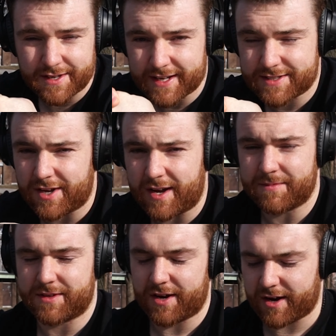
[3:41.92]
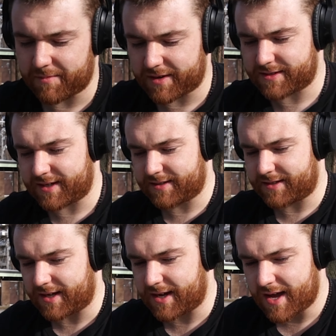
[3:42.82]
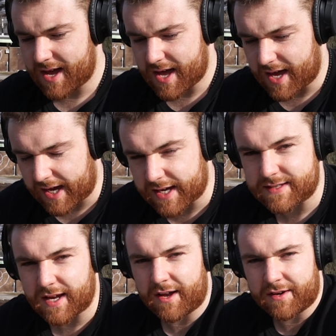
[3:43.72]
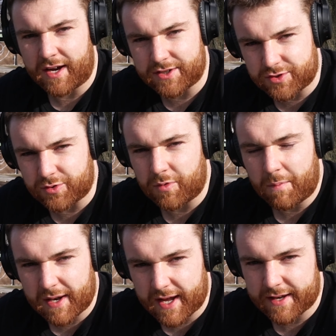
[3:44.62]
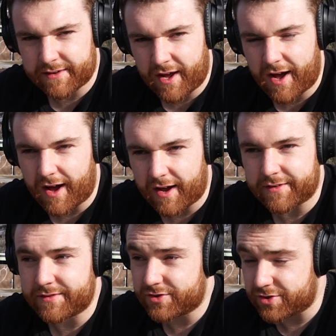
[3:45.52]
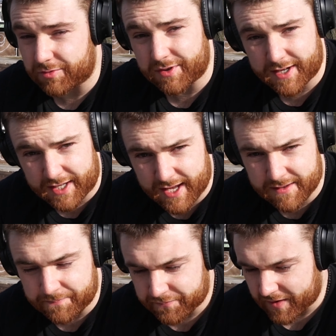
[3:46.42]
The next time the Iron Mind 60 is on, I do plan on doing it again.